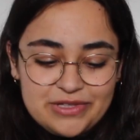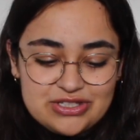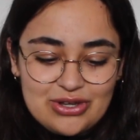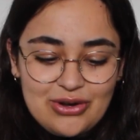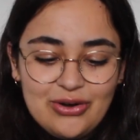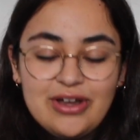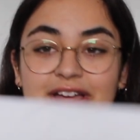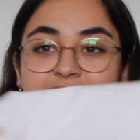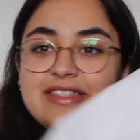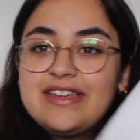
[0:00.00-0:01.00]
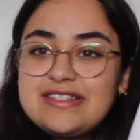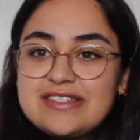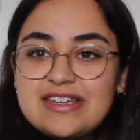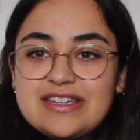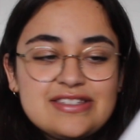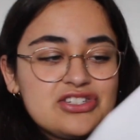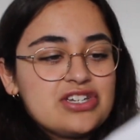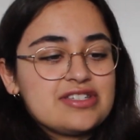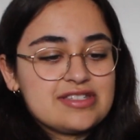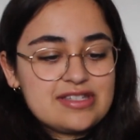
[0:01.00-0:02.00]
So this is
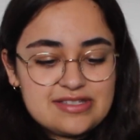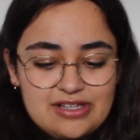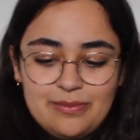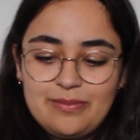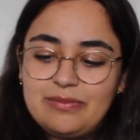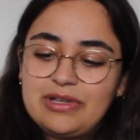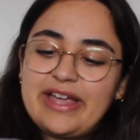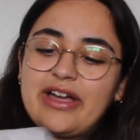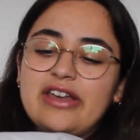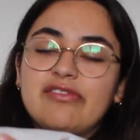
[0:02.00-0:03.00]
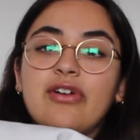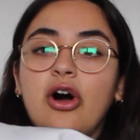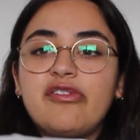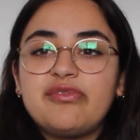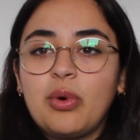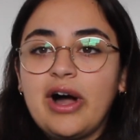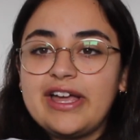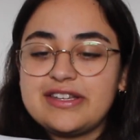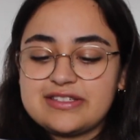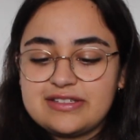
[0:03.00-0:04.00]
just some like kind of
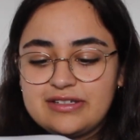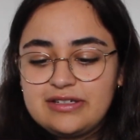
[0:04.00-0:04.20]
off-white